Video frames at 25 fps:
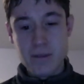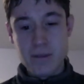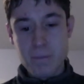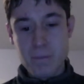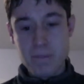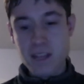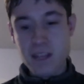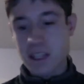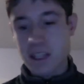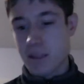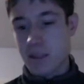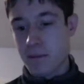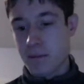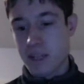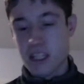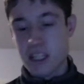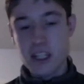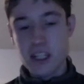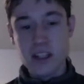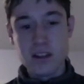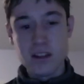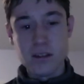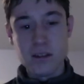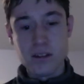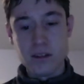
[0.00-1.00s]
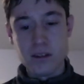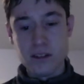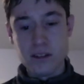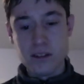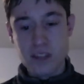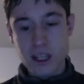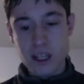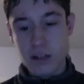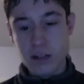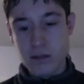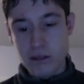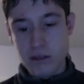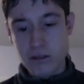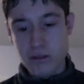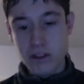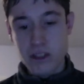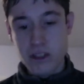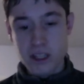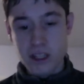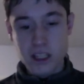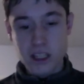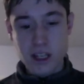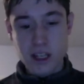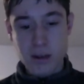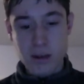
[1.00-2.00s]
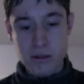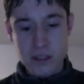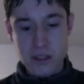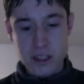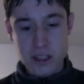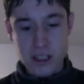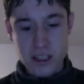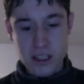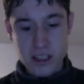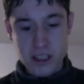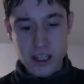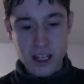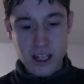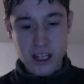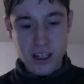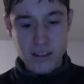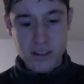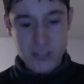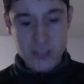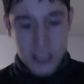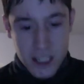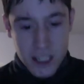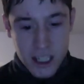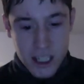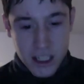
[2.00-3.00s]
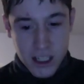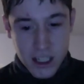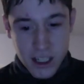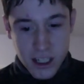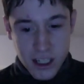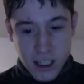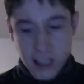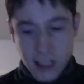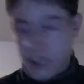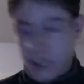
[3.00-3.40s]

Not to mention the theater was filthy. I wasn't in stadium seating.